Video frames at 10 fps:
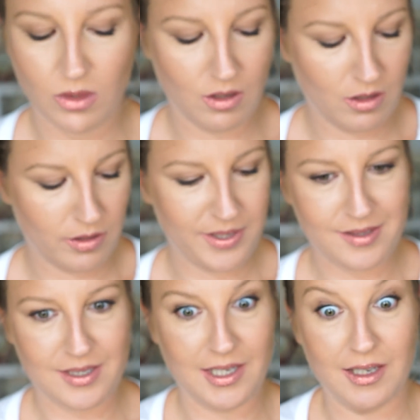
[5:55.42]
Um, and
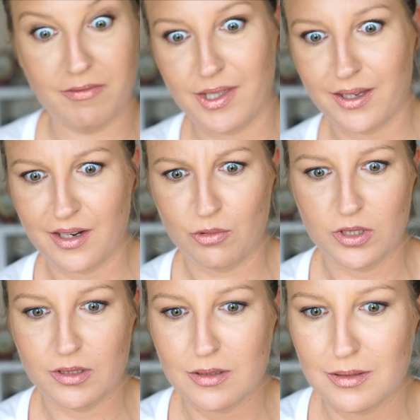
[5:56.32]
see if that kind of
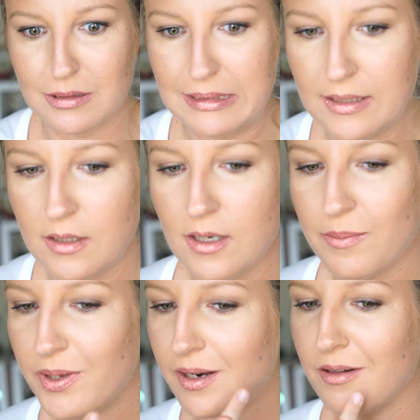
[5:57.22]
works.
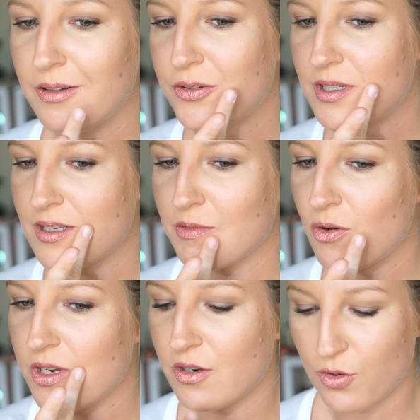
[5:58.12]
But I don't know since I'm
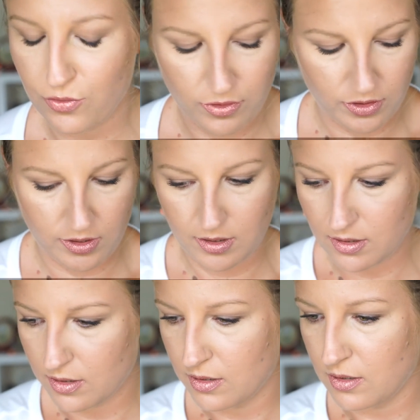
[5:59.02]
going over
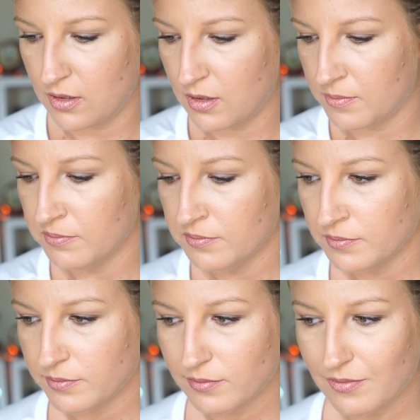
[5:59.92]

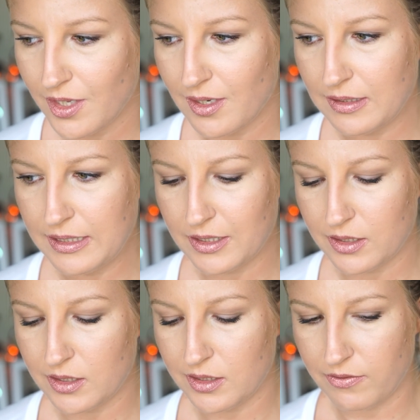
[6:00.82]

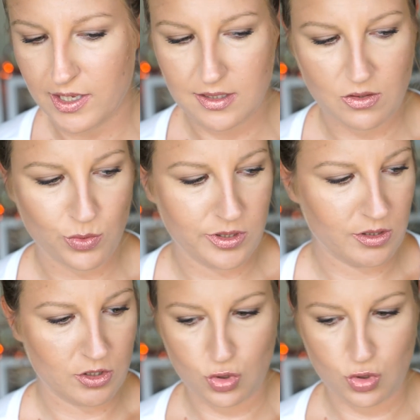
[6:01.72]
glitter if that's going